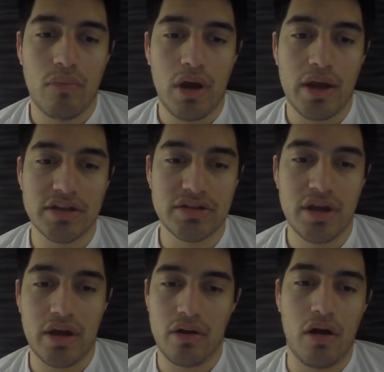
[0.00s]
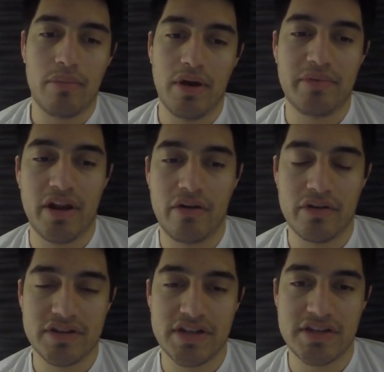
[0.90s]
and it'll all be updated in
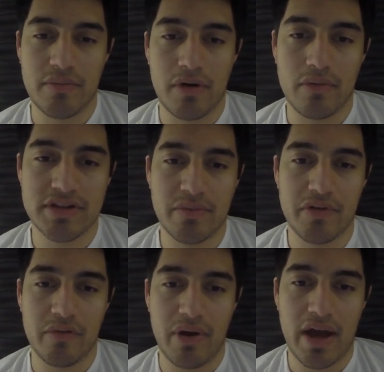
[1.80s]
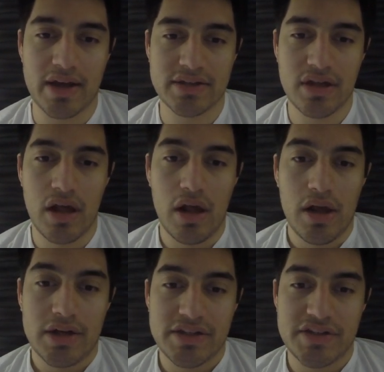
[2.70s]
our system on what's up with your bags.
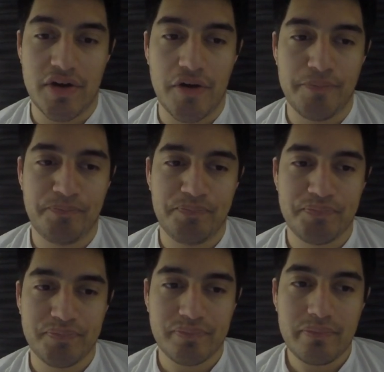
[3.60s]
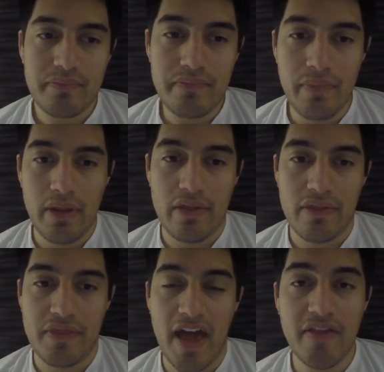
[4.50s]
So
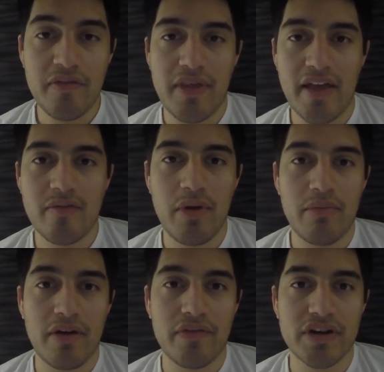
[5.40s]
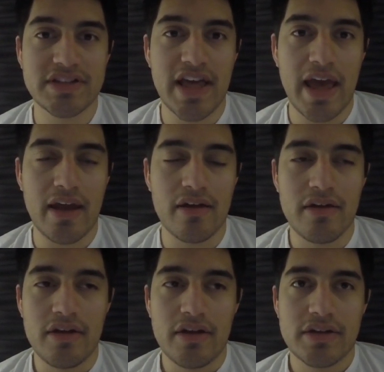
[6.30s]
that's been my first day.
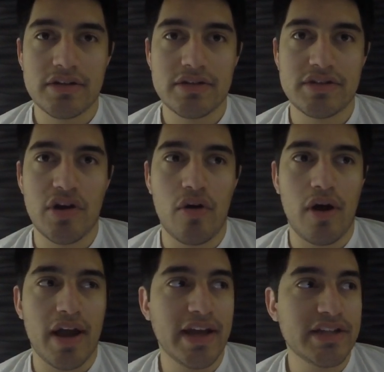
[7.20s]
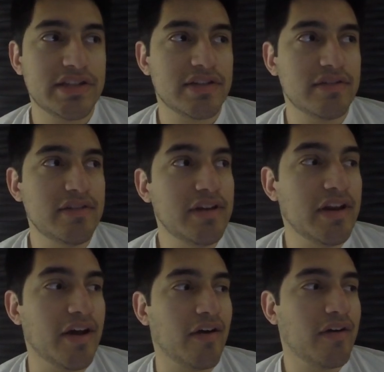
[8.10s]
So I guess,
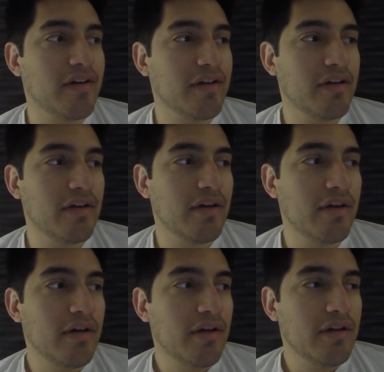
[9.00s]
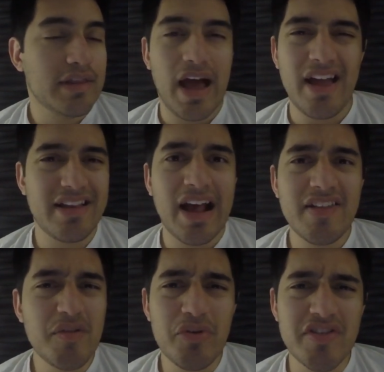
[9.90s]
you know,
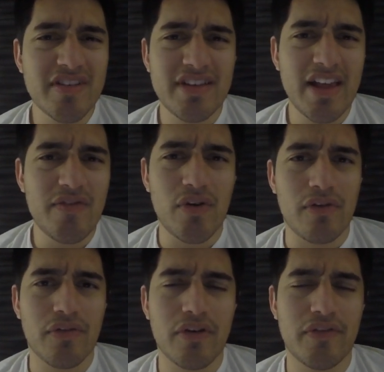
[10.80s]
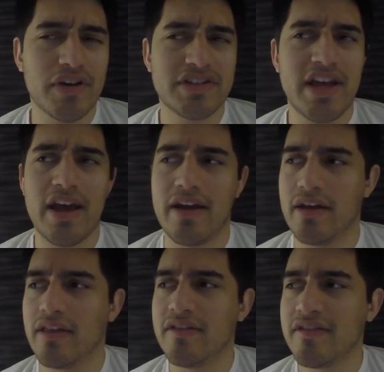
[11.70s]
not super successful for a first
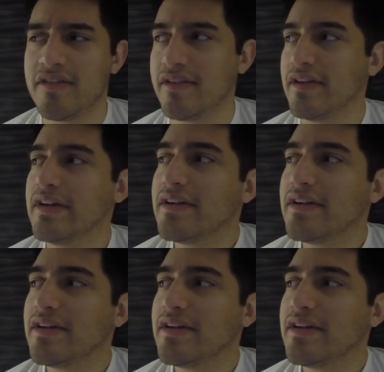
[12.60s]
day. This isn't